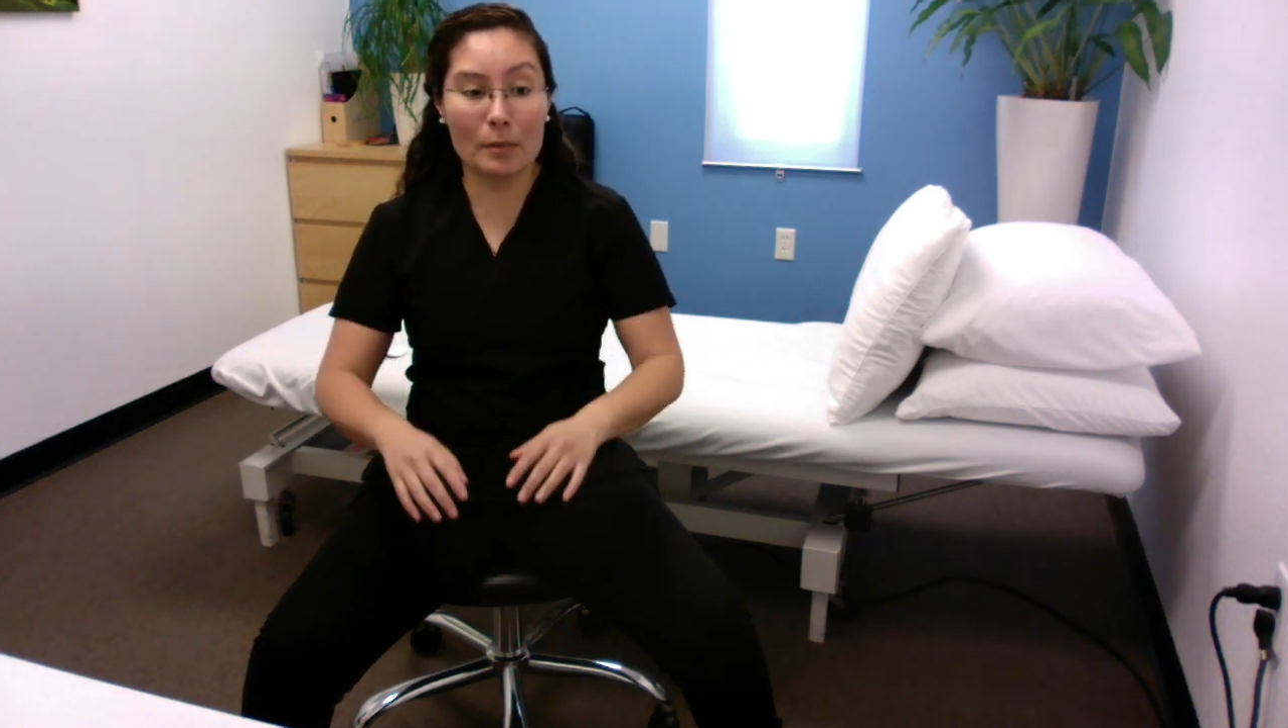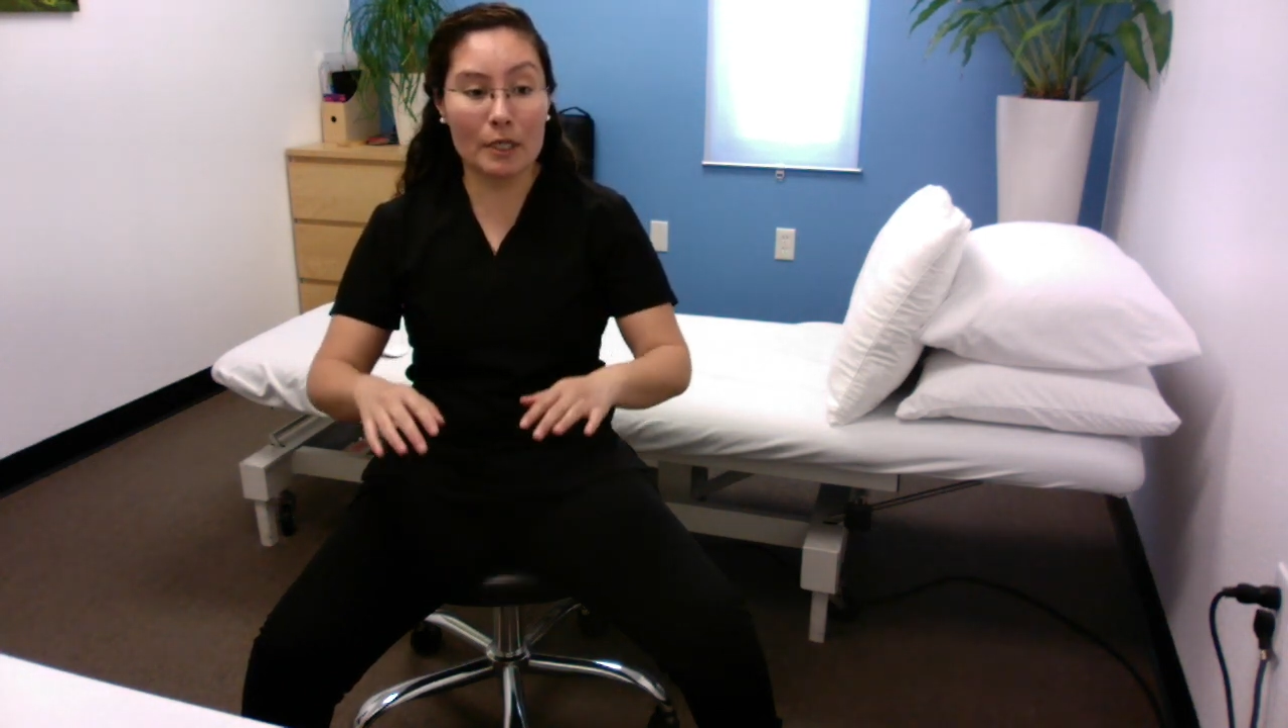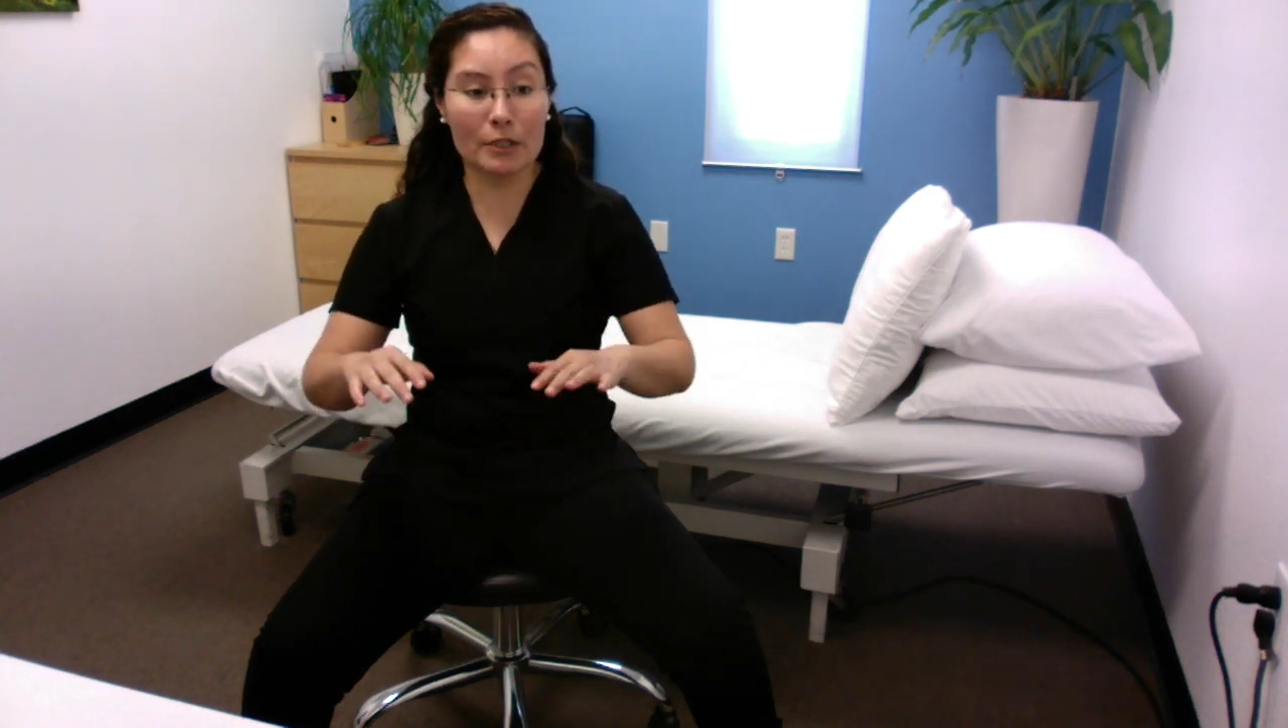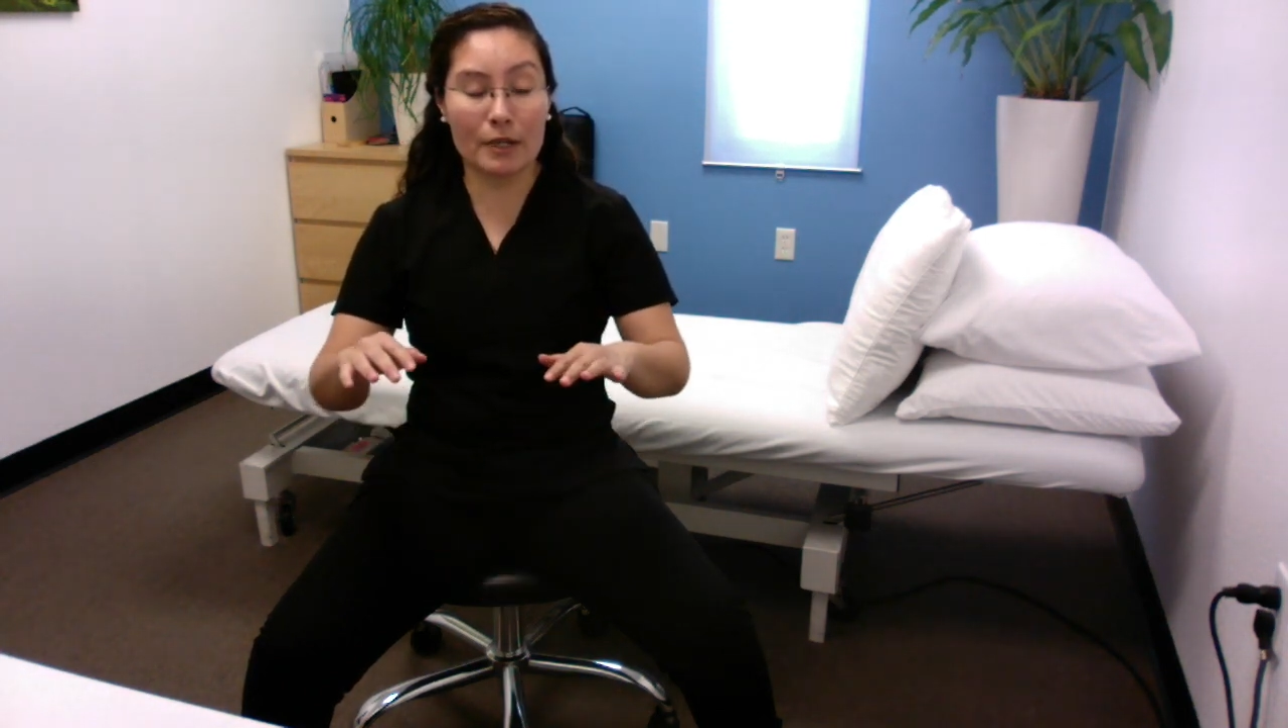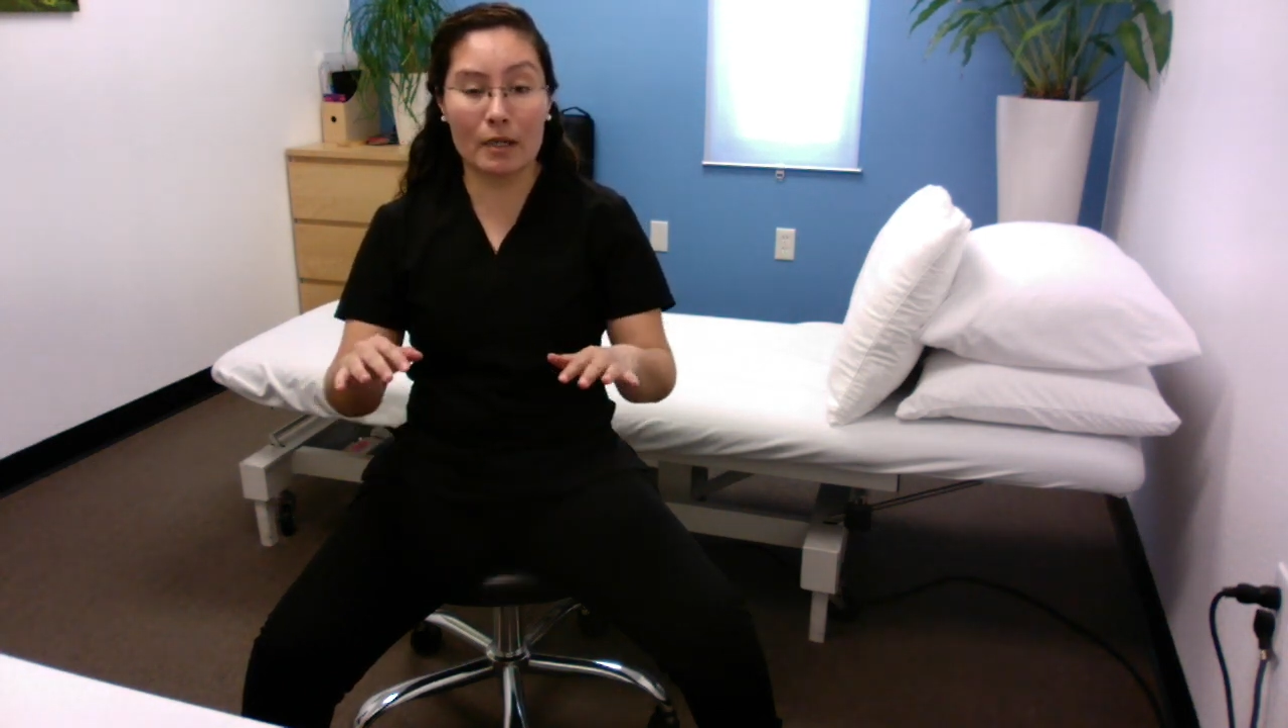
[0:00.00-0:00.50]

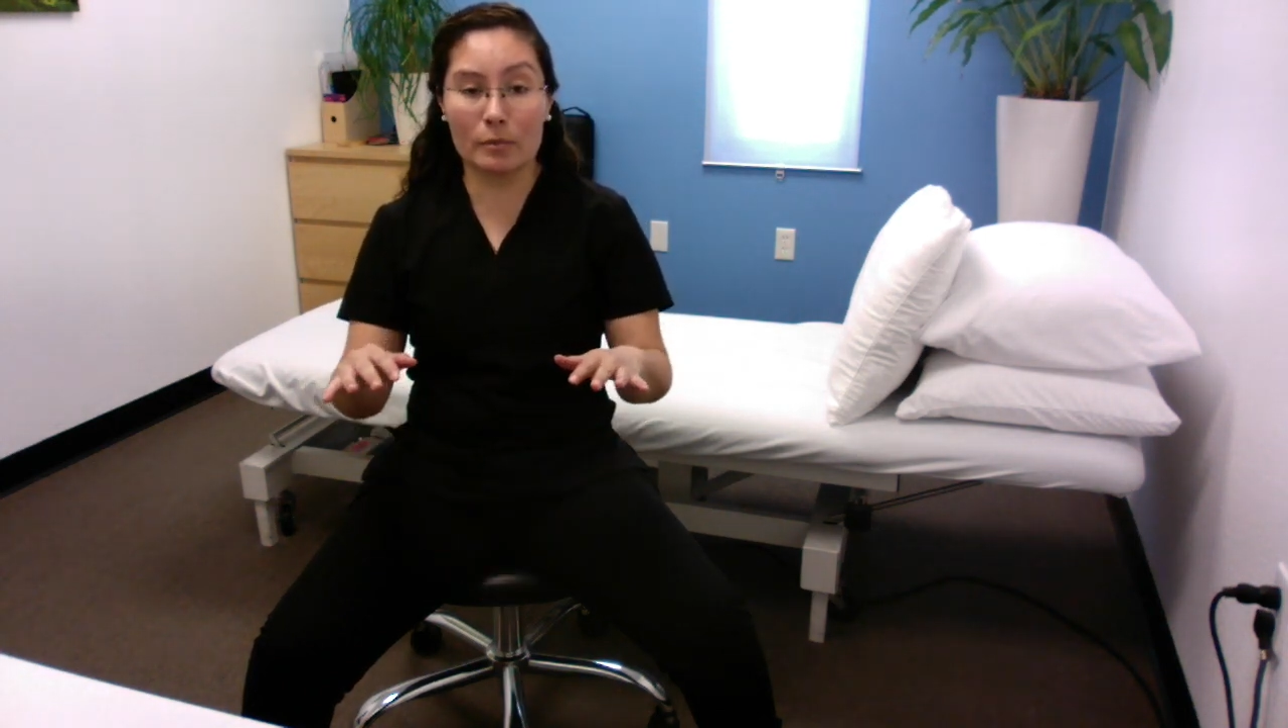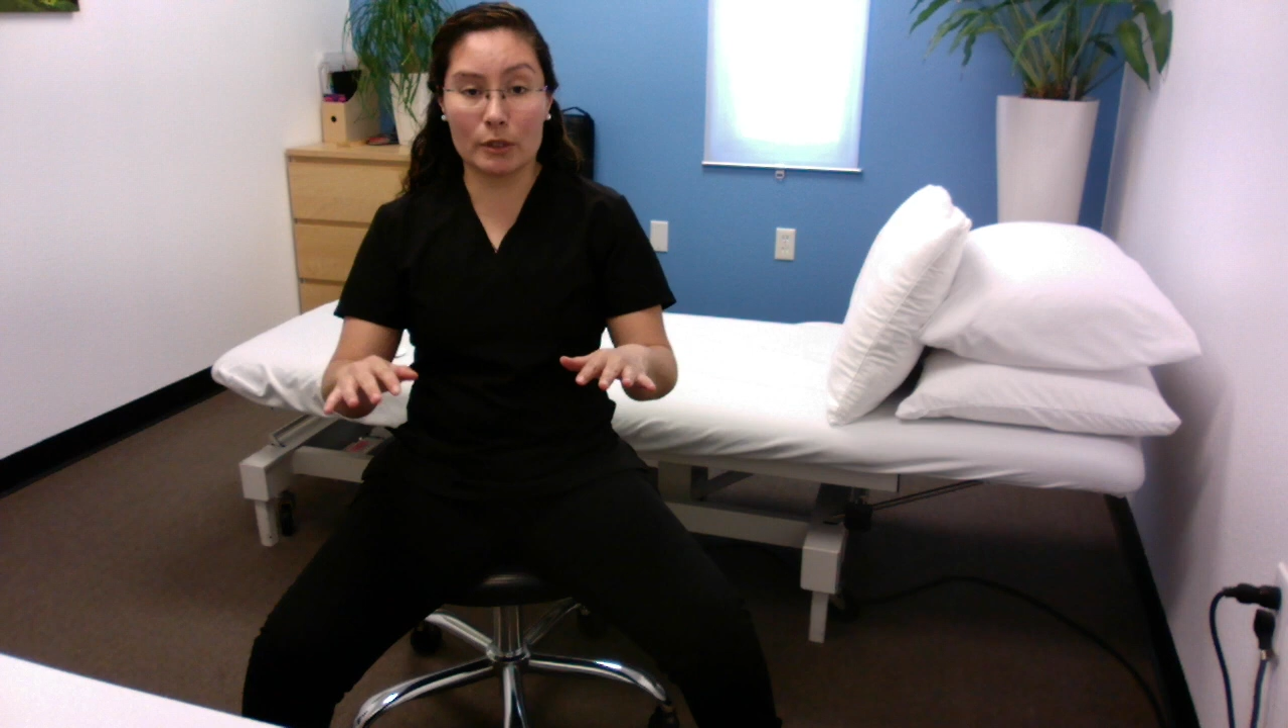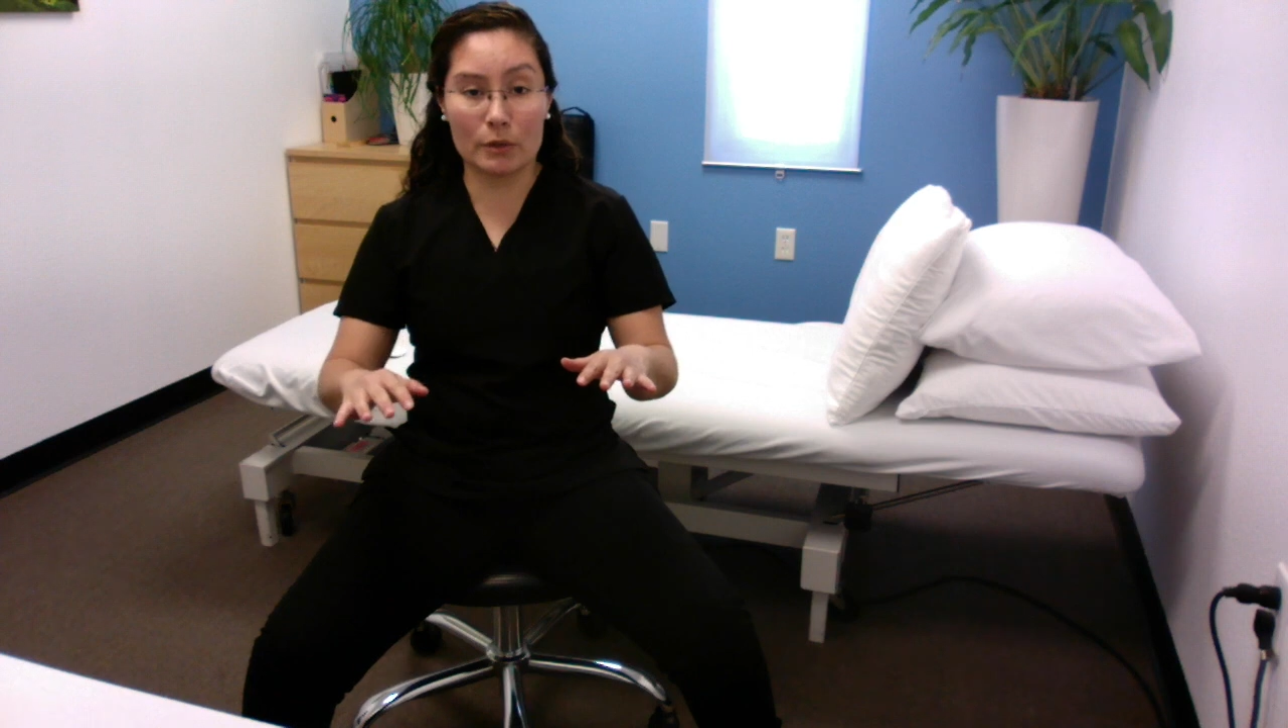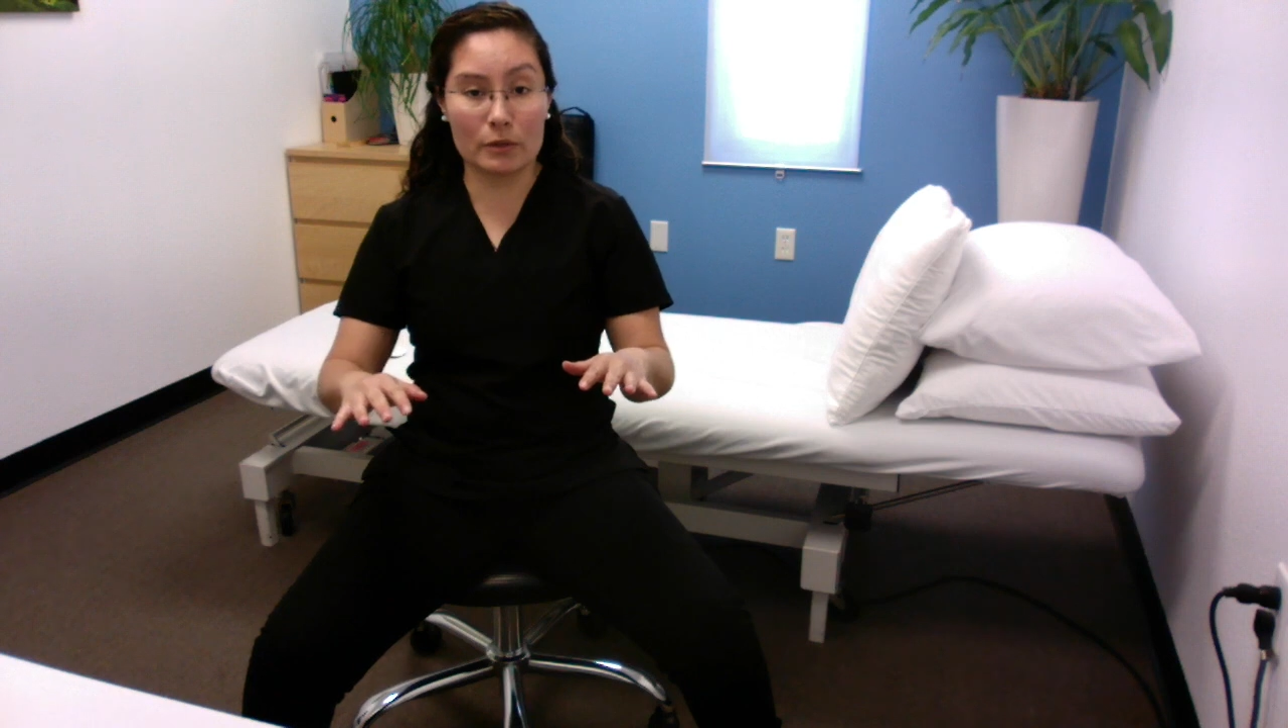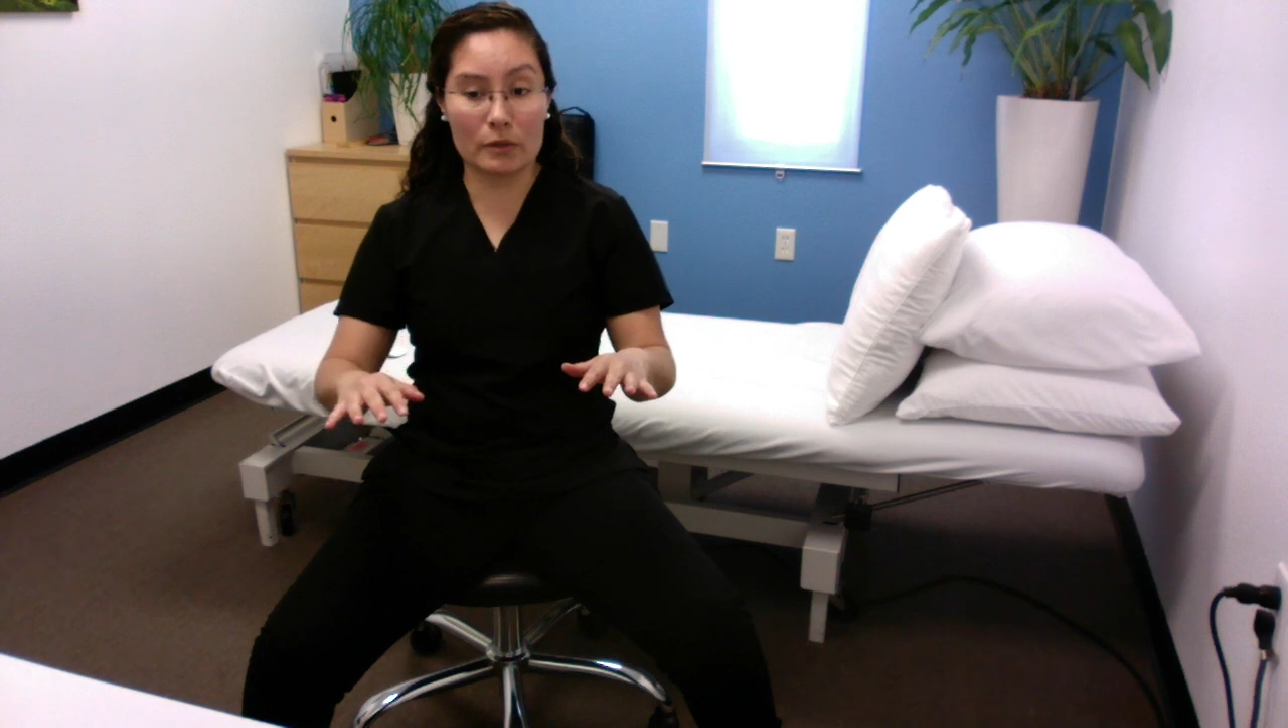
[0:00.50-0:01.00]
your
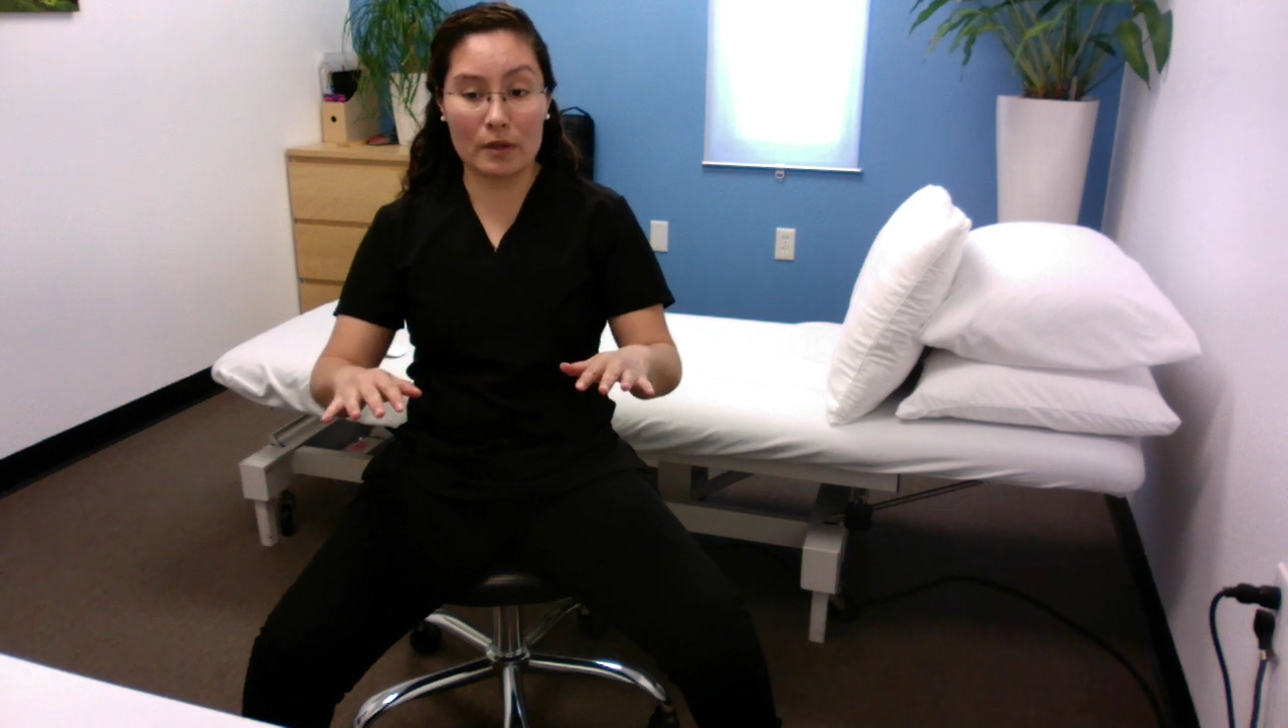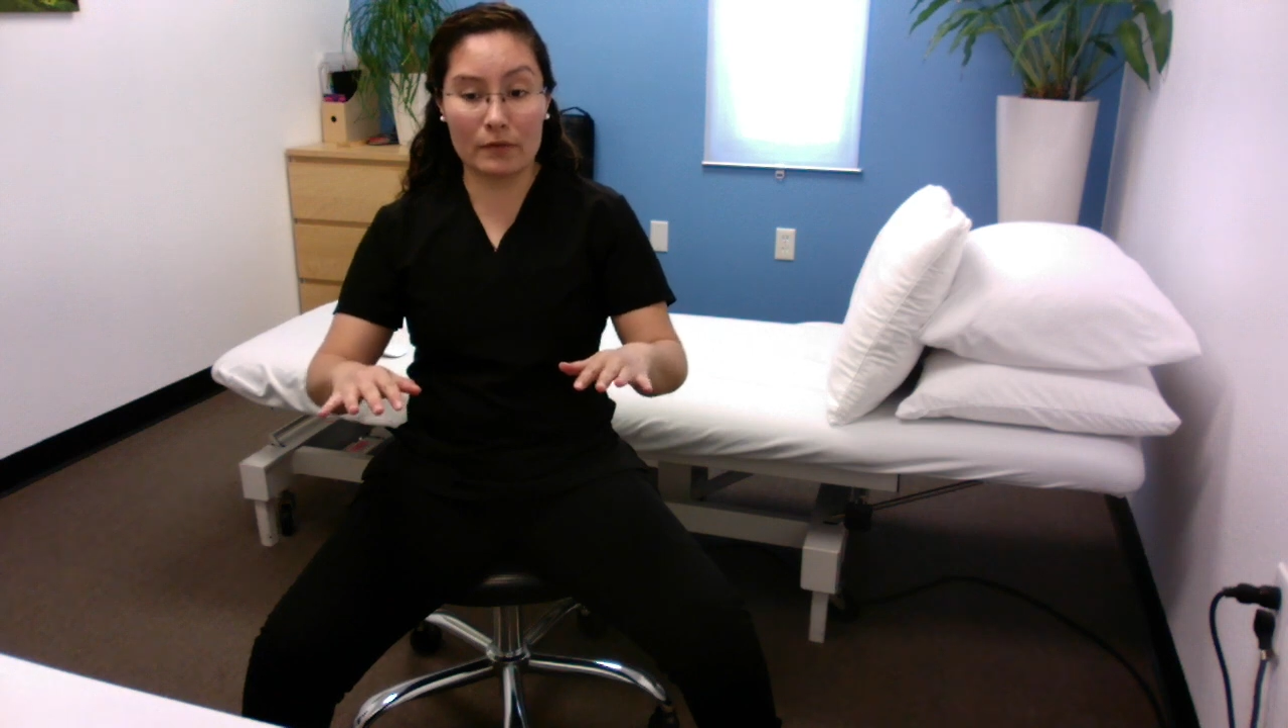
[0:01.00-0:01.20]
elbows